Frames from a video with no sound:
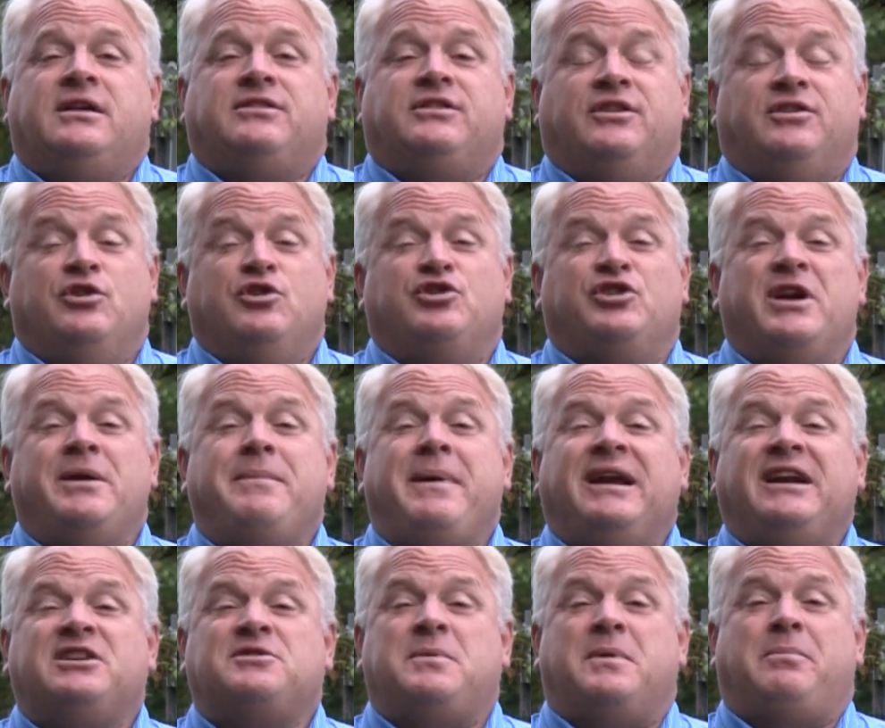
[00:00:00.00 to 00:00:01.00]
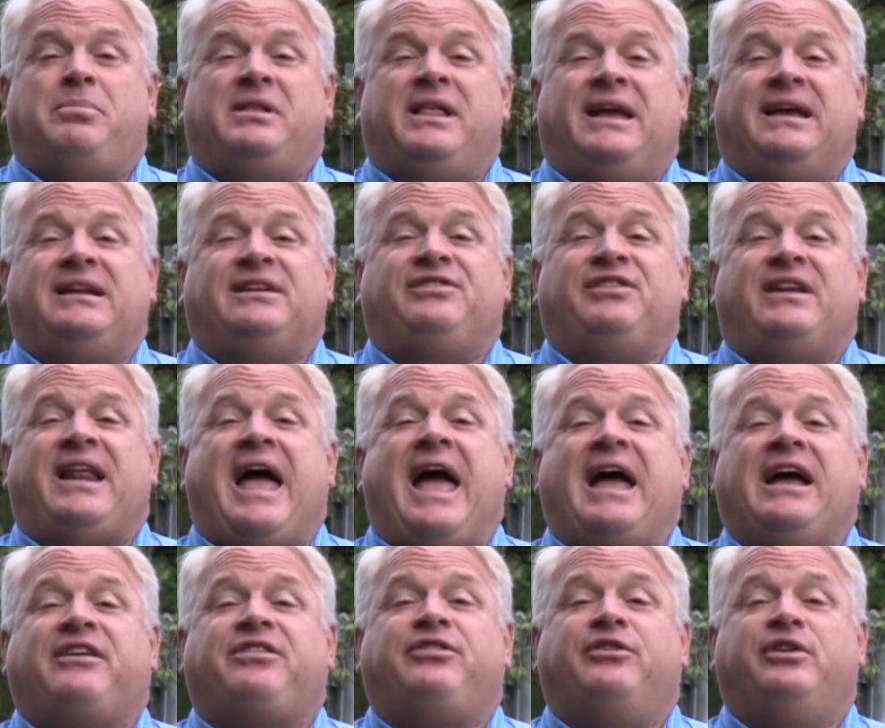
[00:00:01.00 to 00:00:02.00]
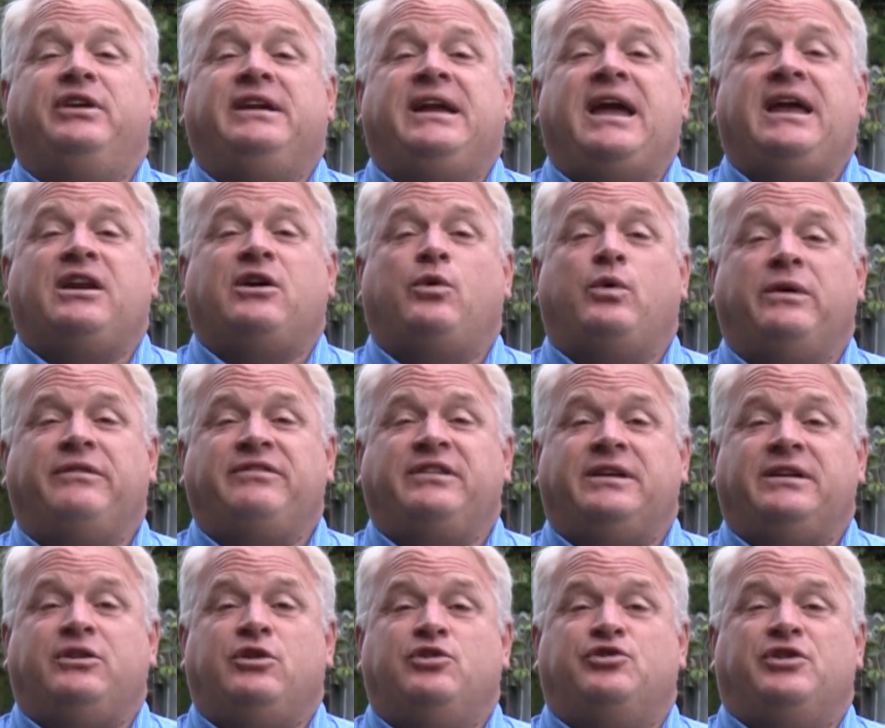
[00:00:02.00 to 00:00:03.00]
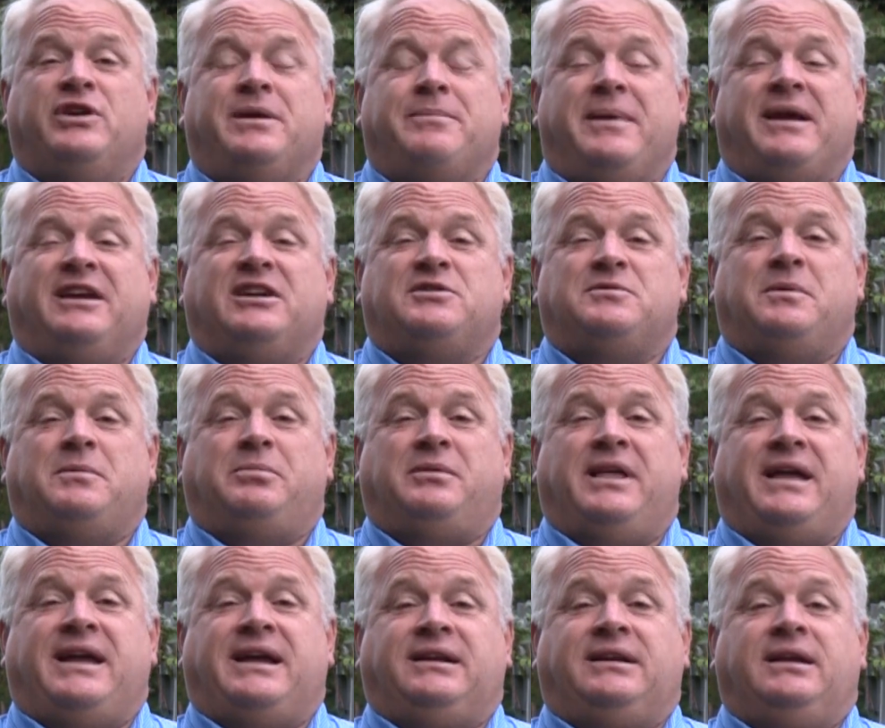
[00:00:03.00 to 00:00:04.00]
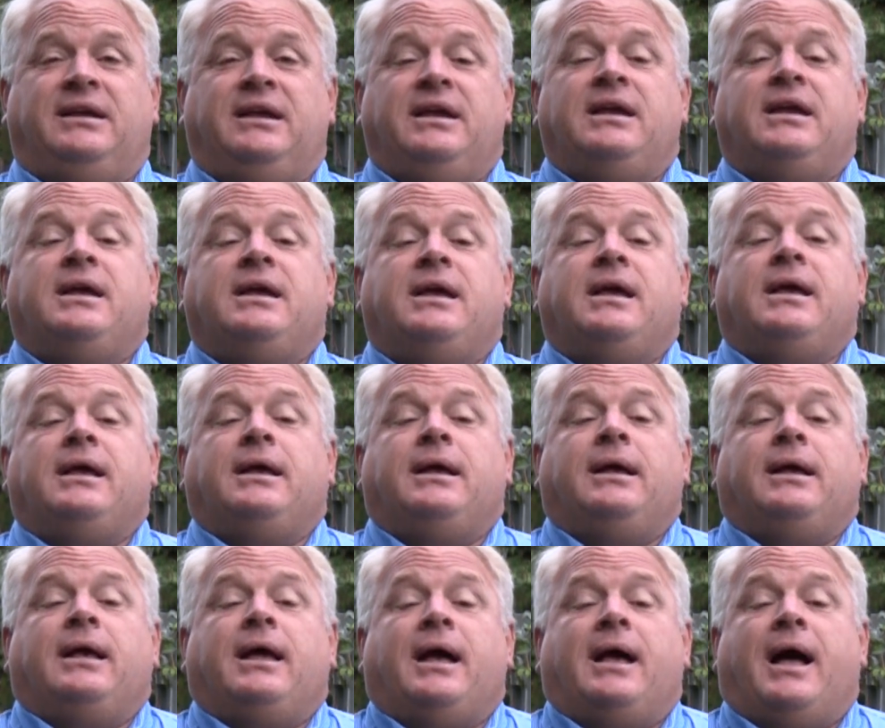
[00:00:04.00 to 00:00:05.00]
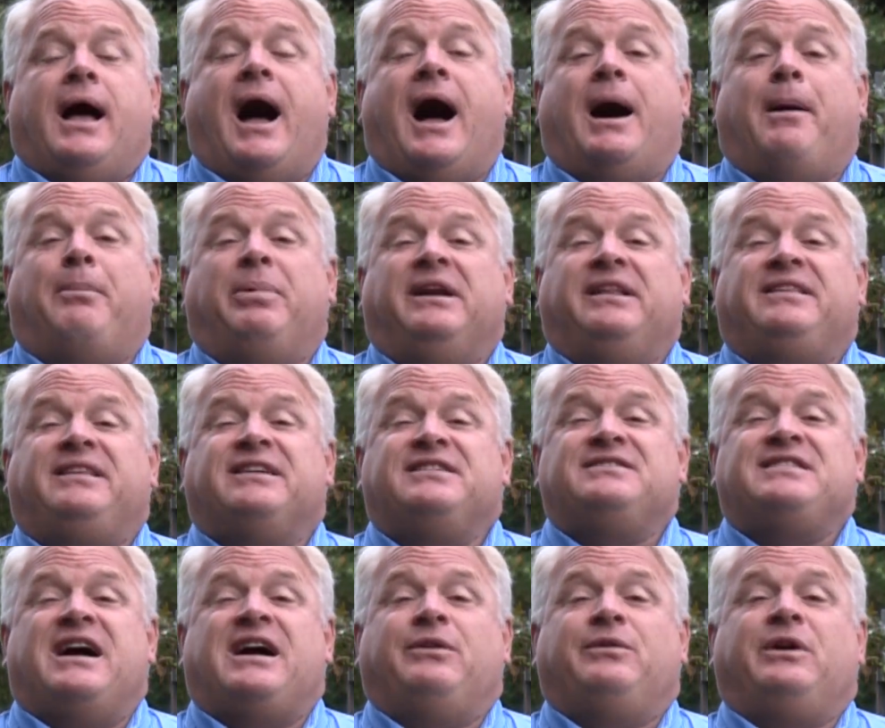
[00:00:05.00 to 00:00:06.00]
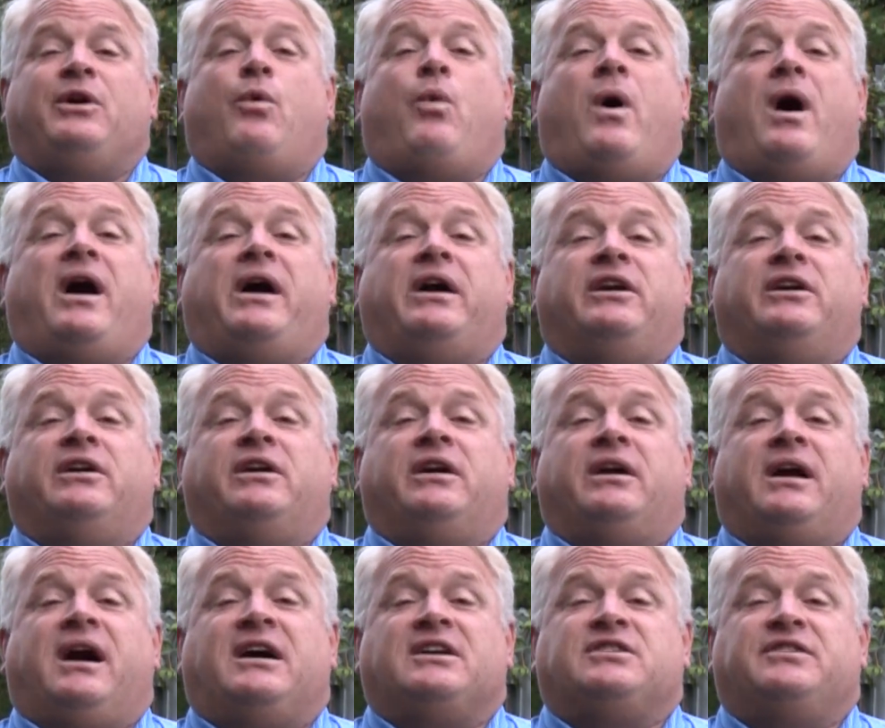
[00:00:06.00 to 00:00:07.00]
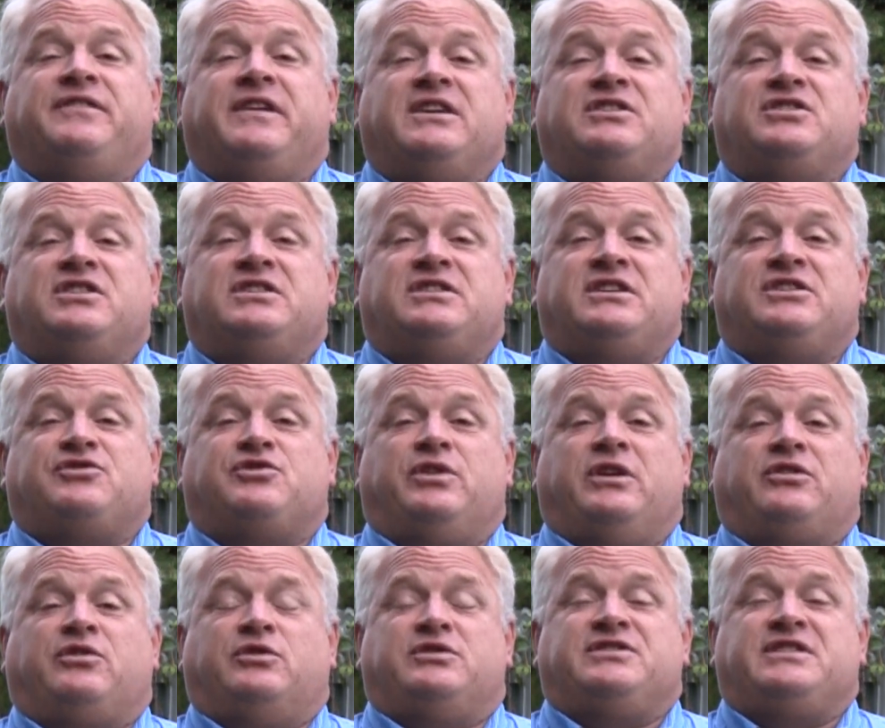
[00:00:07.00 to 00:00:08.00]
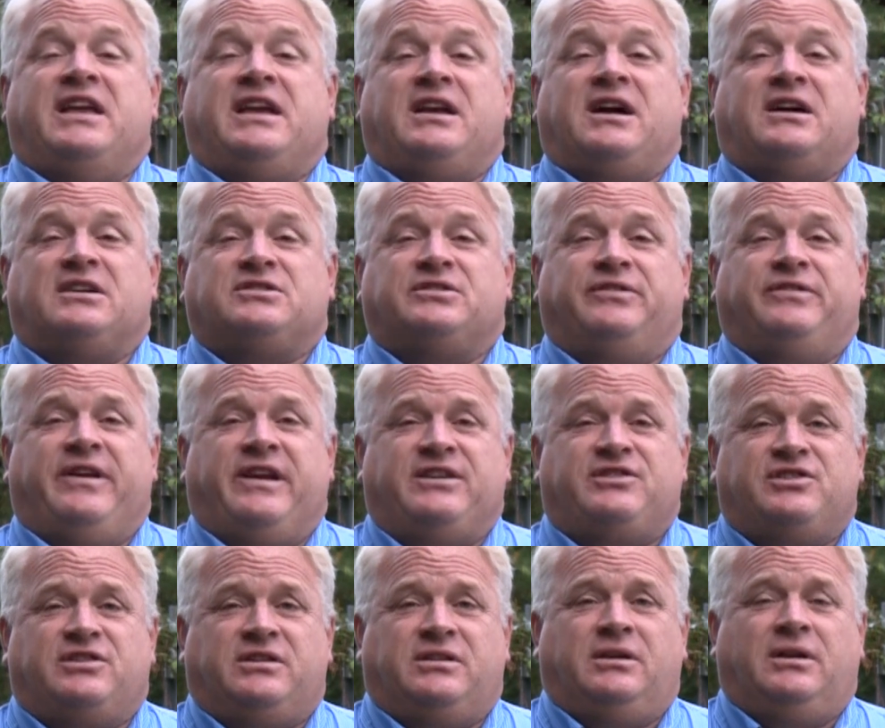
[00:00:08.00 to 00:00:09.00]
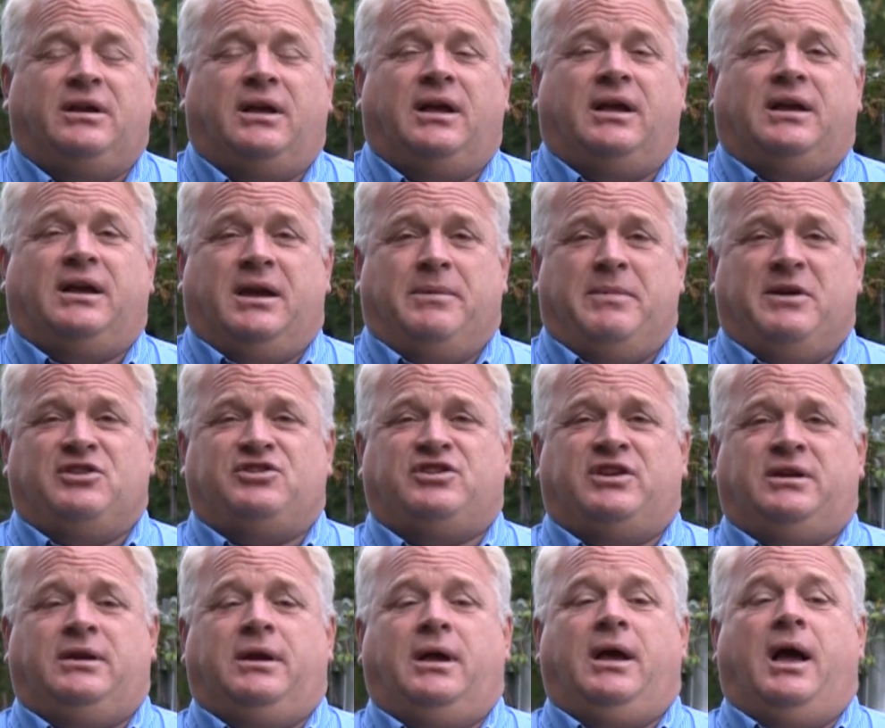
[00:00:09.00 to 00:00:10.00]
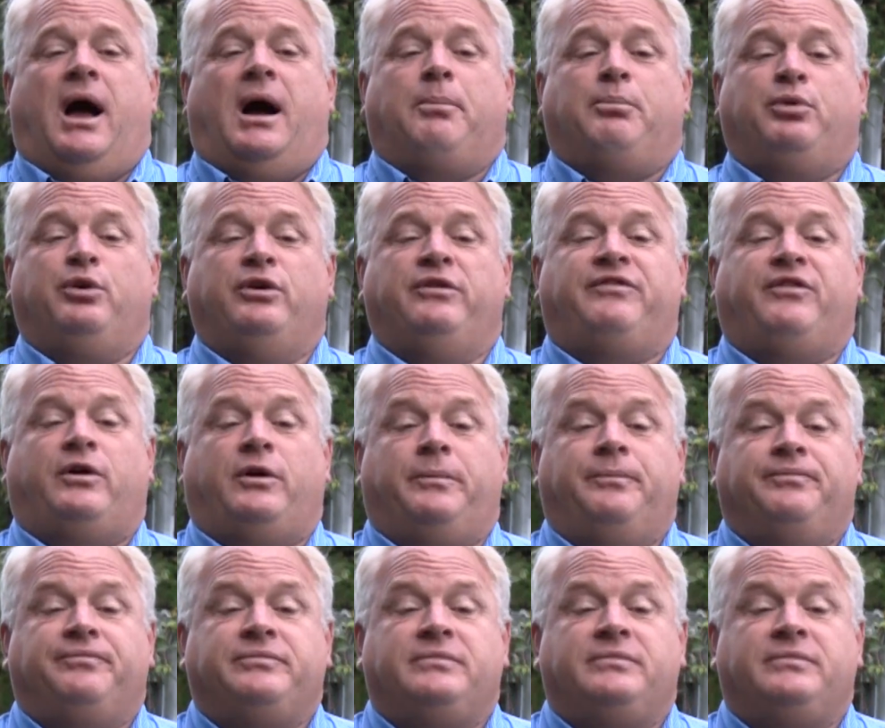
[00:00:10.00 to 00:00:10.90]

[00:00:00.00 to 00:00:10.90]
The Nutrient Management Plan is an Act 38 equivalent nutrient management plan, but it does not require Conservation District or State Conservation Commission approval.